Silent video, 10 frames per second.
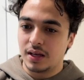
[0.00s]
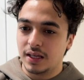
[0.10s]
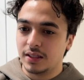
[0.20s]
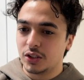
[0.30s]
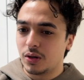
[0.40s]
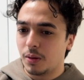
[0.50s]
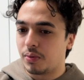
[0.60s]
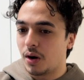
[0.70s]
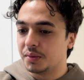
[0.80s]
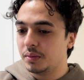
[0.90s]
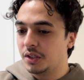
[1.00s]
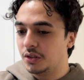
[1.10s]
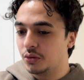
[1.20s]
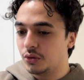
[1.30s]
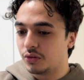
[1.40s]
And this one I'll probably
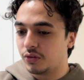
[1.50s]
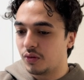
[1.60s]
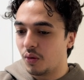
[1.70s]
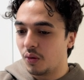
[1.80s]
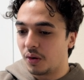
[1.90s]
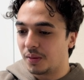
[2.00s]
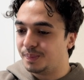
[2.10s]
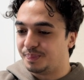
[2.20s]
use for,